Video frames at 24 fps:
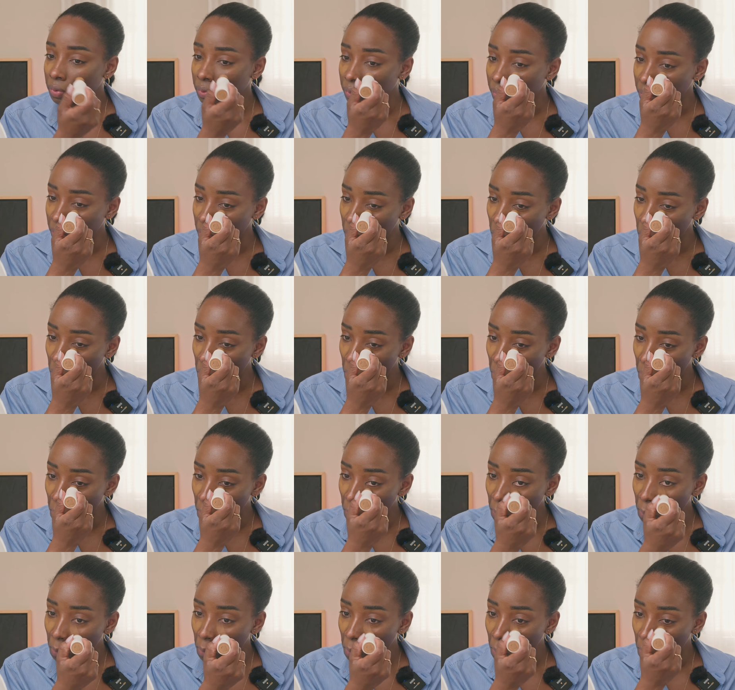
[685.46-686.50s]

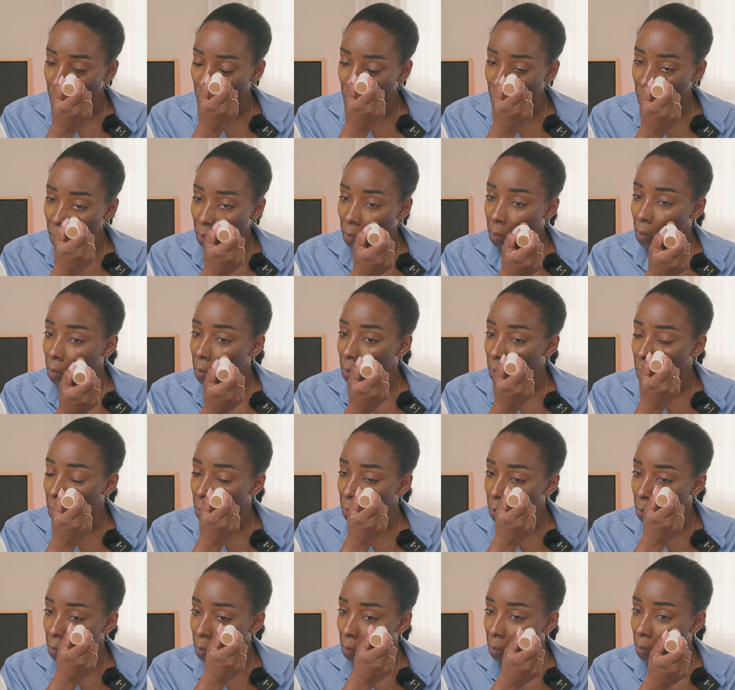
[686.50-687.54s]

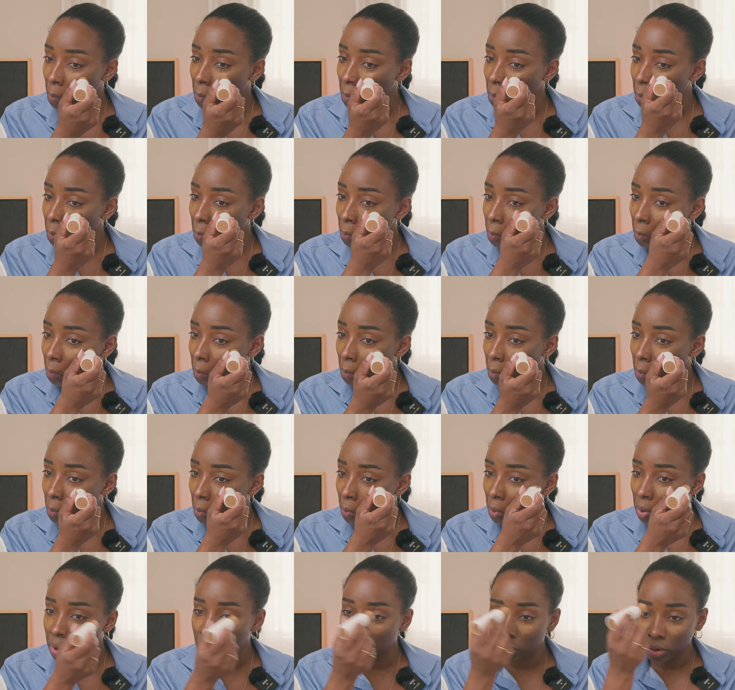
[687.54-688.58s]

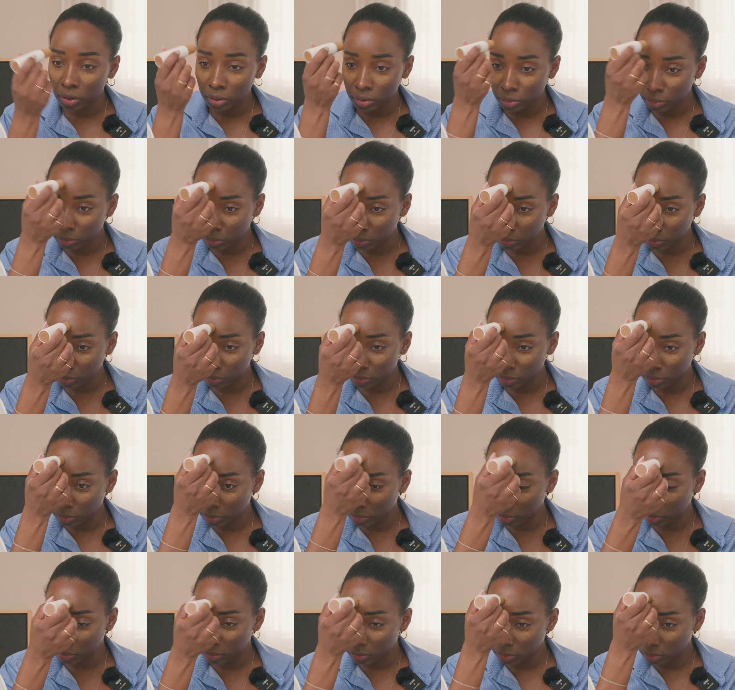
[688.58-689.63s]

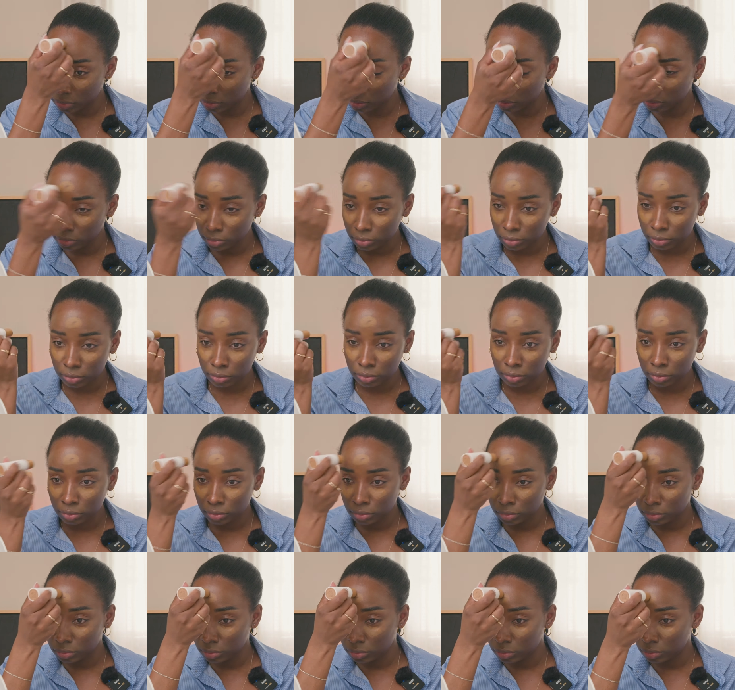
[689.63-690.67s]

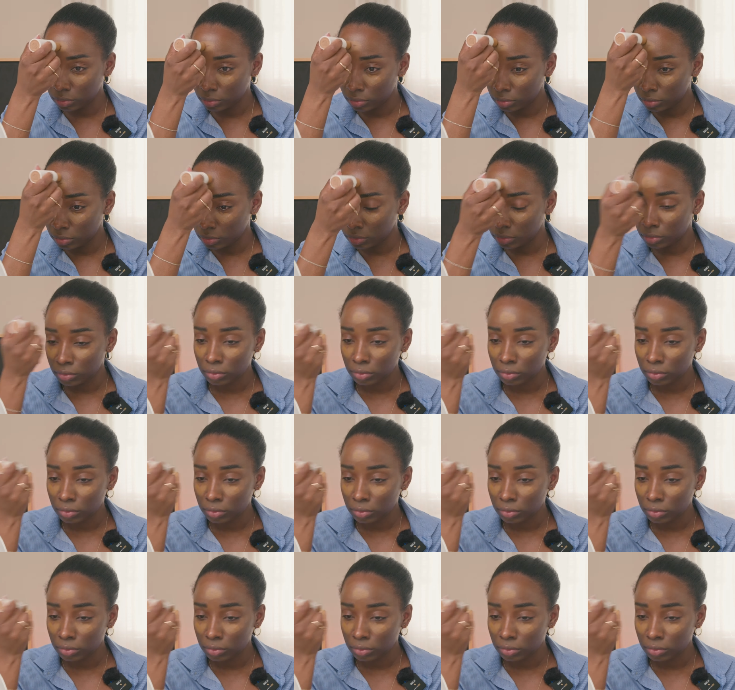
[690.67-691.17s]
(no one is talking)